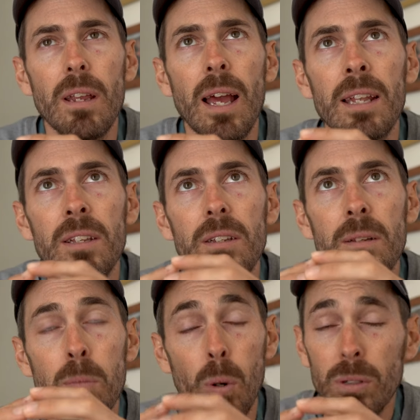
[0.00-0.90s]
and
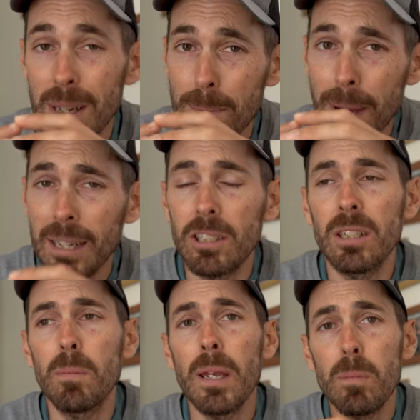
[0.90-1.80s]
importantly
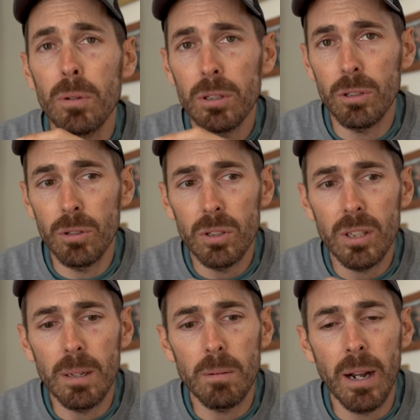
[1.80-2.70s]
managing people through
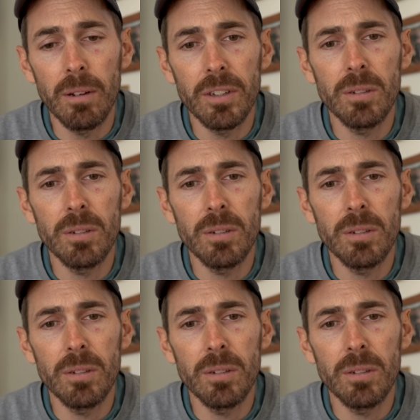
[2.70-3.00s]
steep ground,